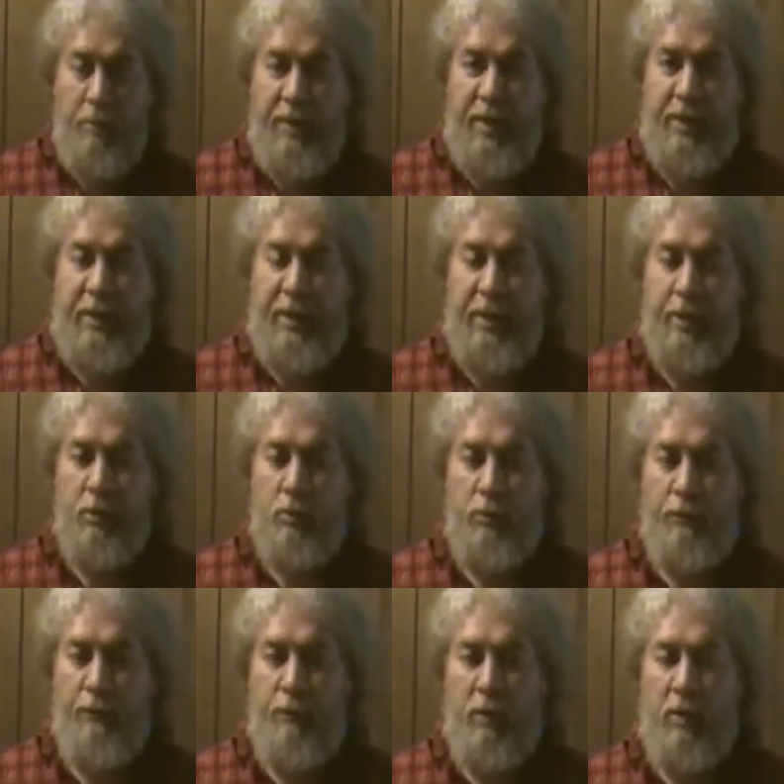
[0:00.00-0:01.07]
are being
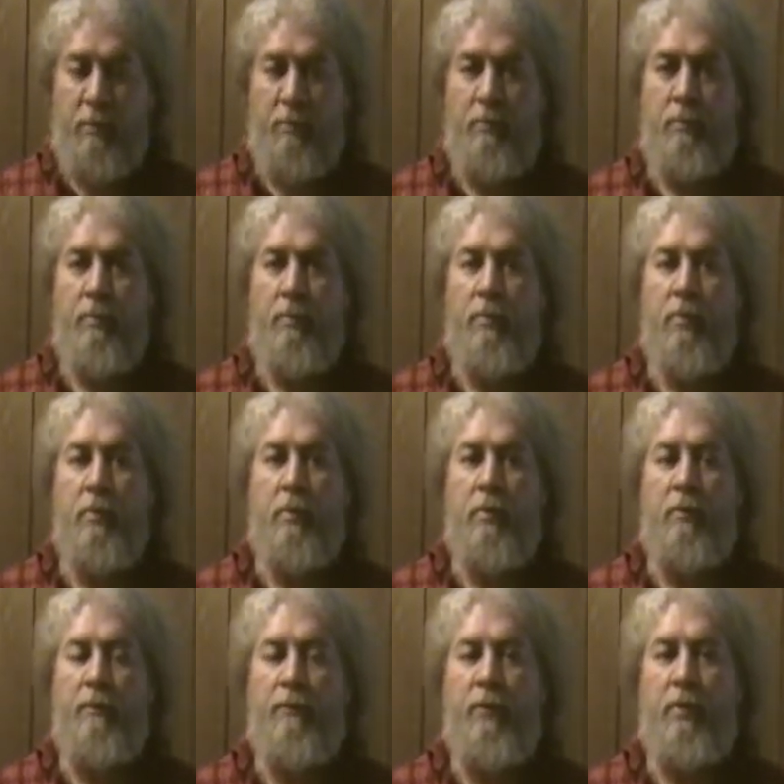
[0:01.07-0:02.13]
healed from
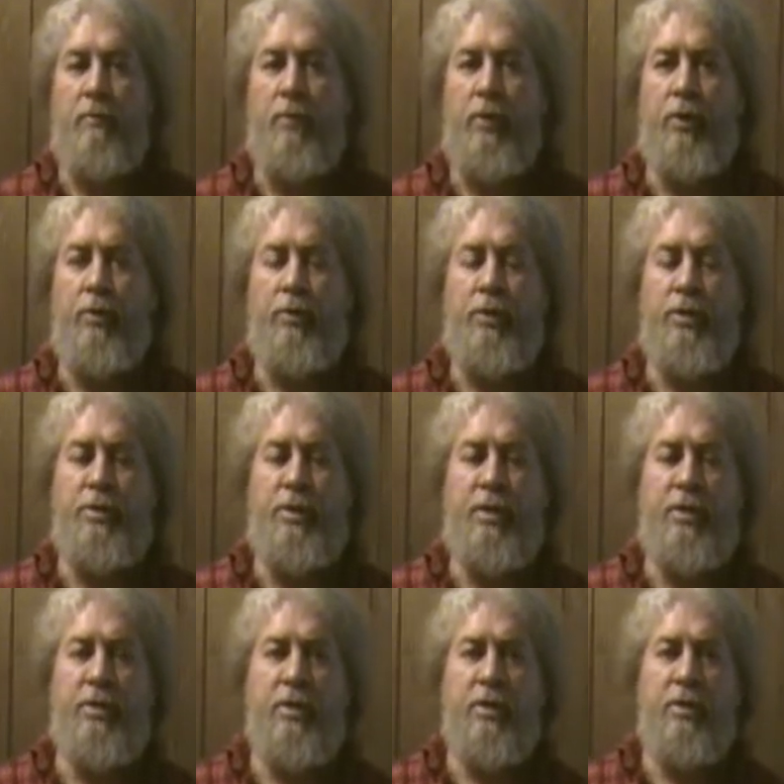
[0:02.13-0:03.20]
their
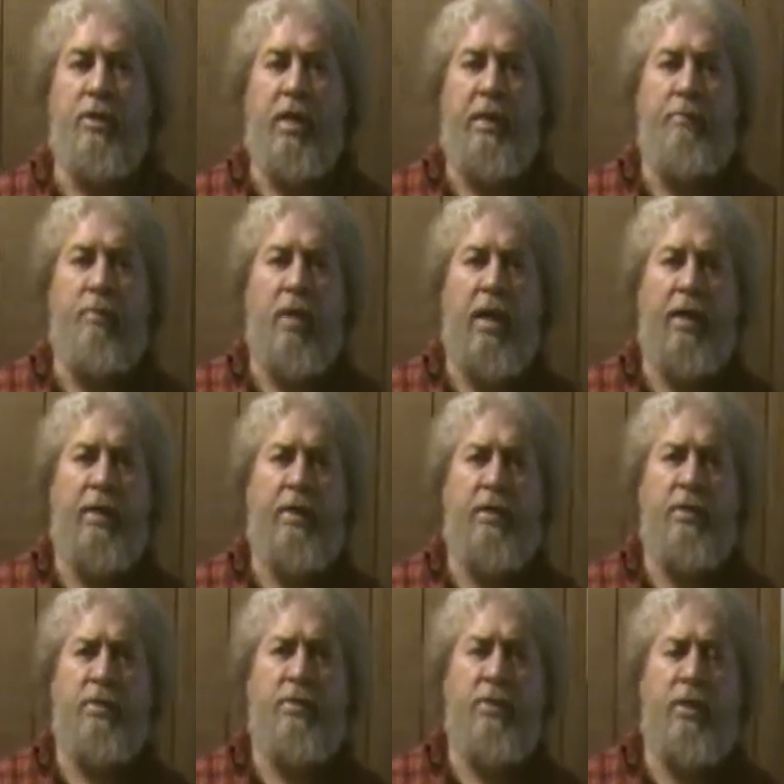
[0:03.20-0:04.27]
diseases, like
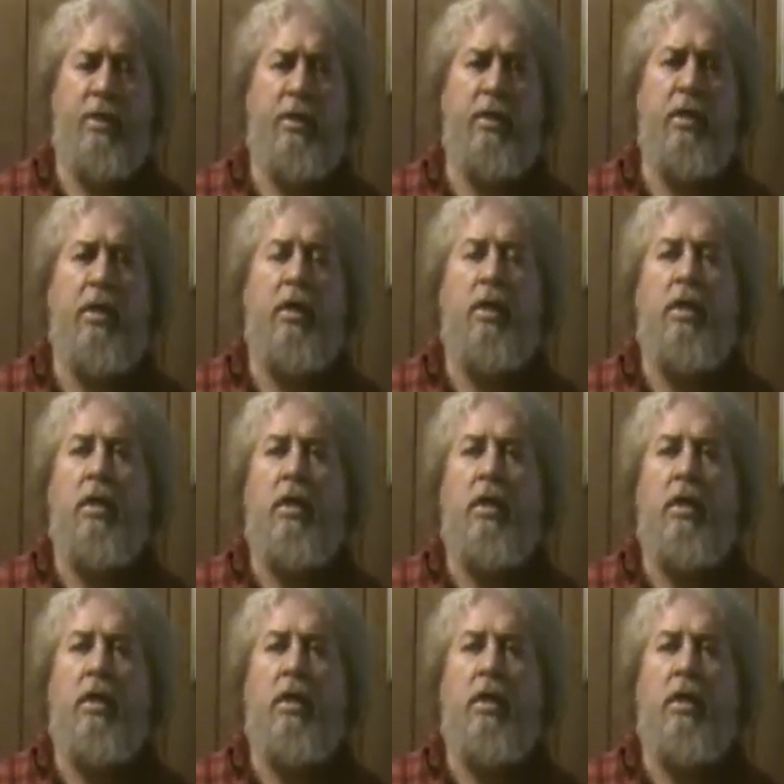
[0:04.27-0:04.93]
blindness and